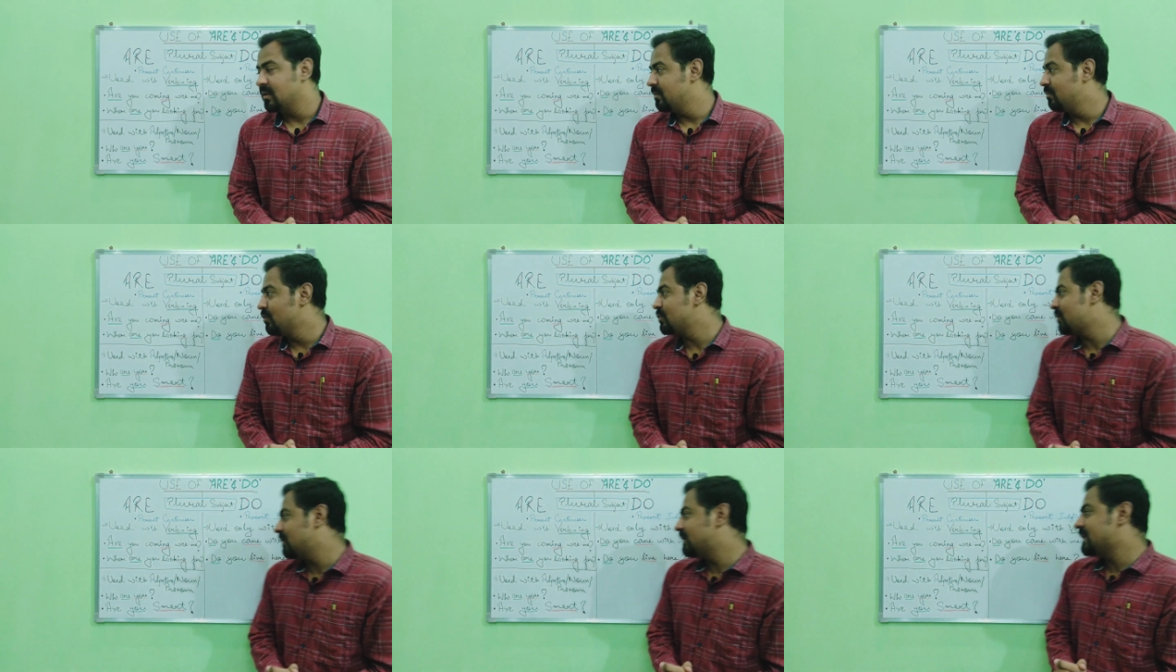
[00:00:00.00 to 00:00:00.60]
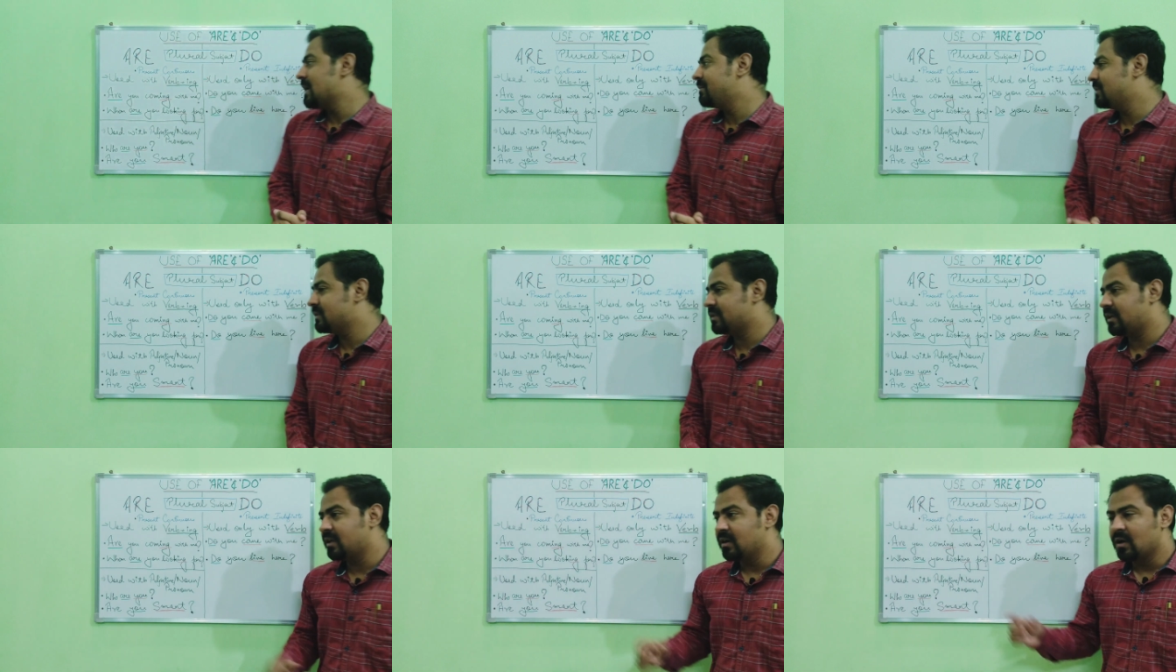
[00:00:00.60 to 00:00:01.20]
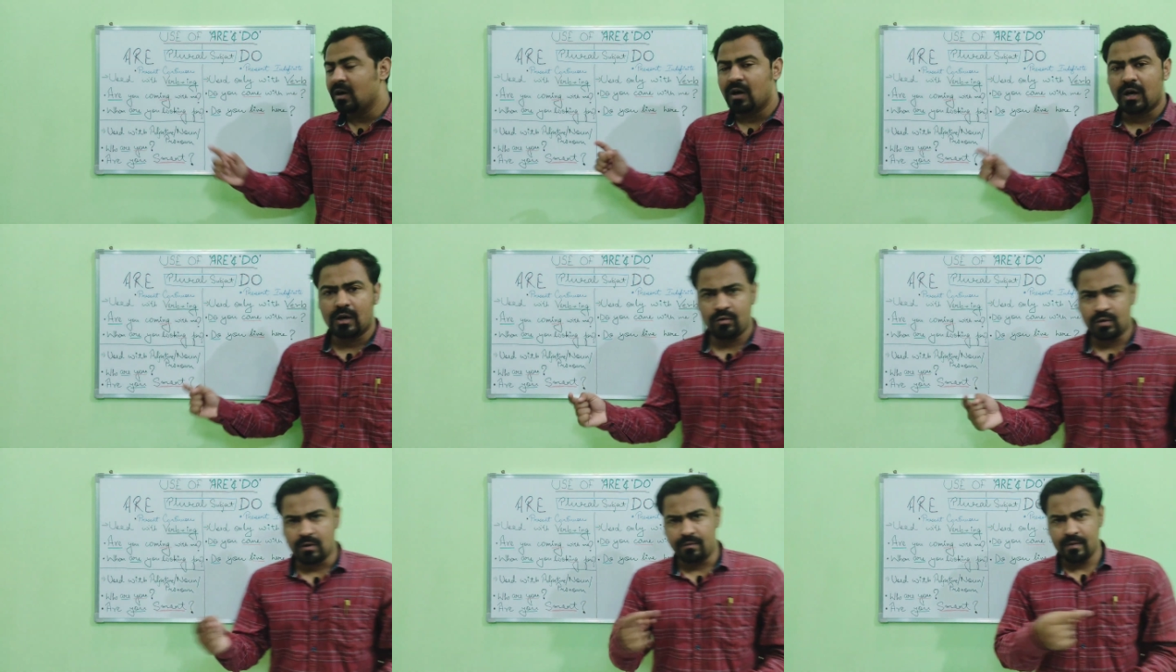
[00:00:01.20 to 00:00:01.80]
Most of the time they say, are
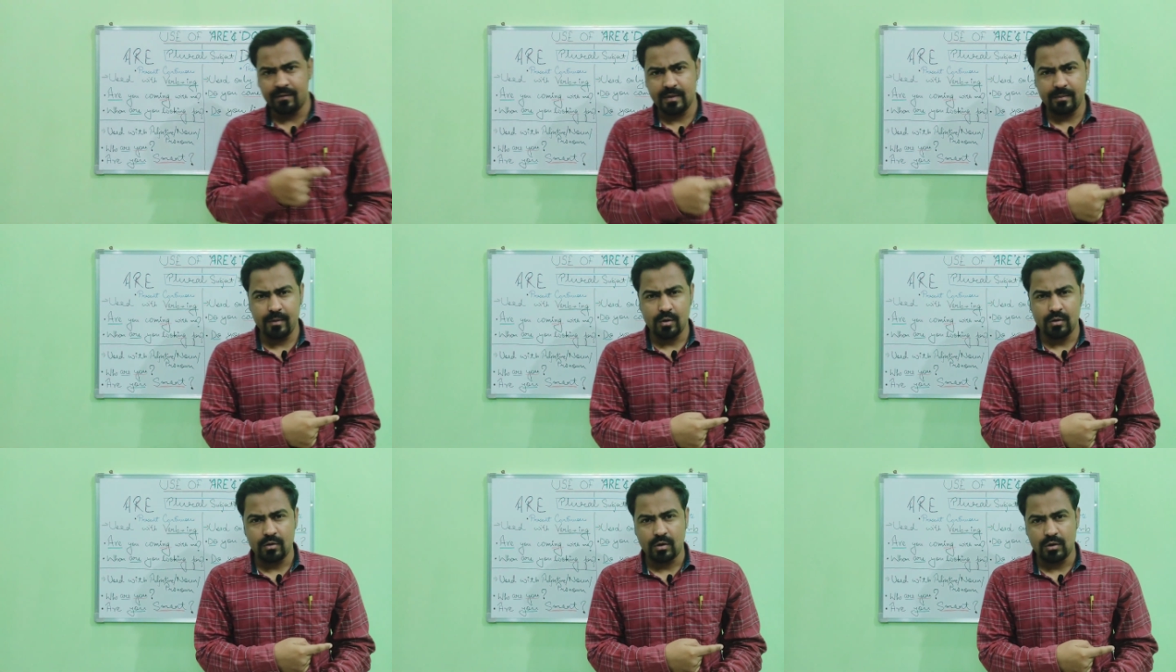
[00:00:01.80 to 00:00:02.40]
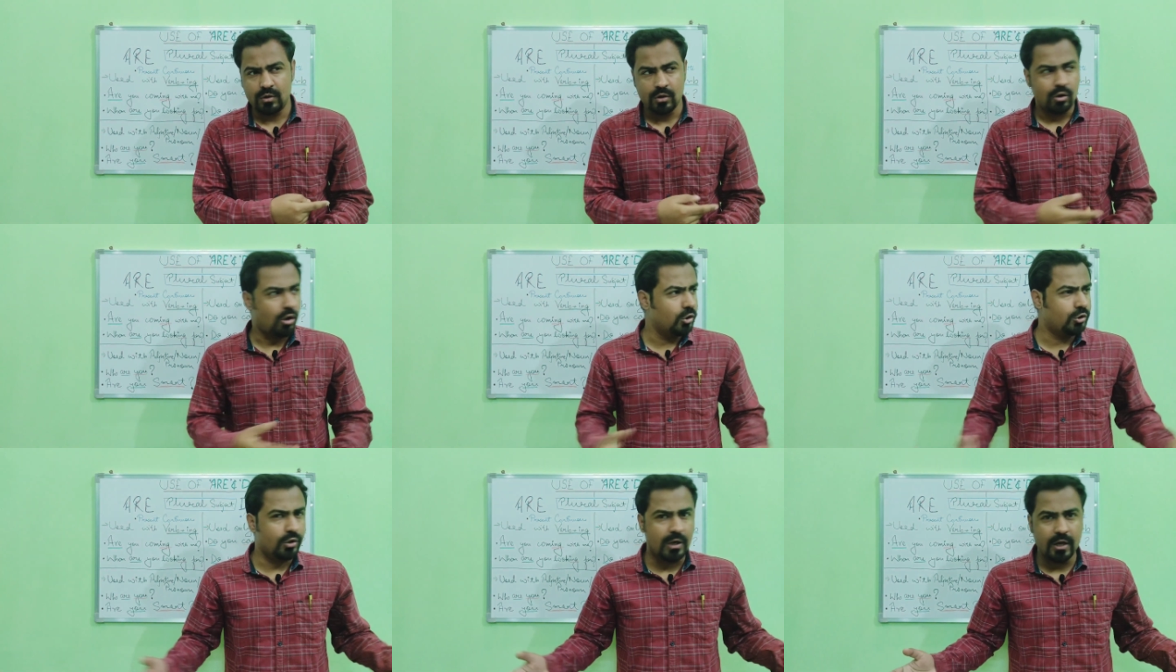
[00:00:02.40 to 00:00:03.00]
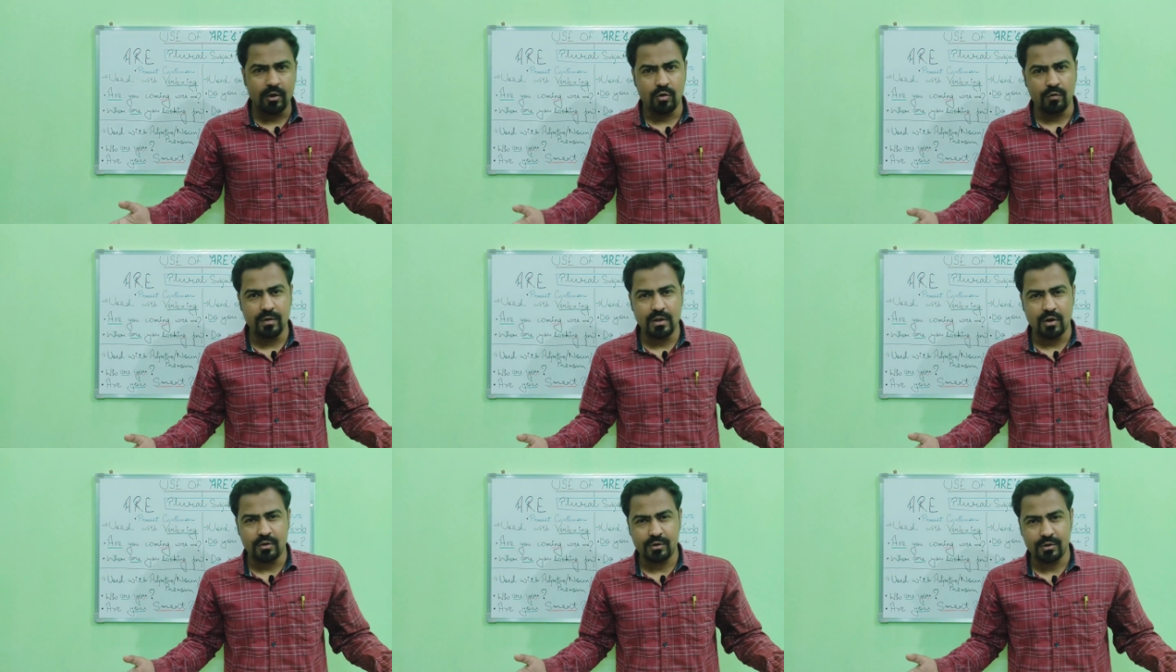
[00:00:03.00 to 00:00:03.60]
you coming with me or not, or should I go
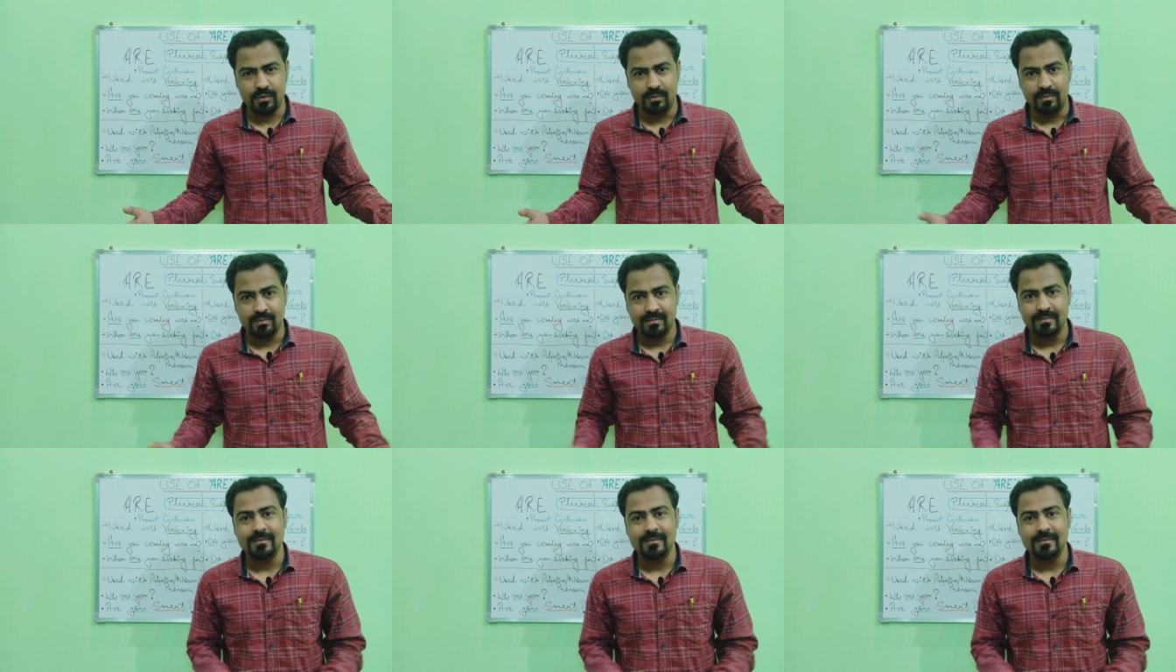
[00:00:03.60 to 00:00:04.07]
without you?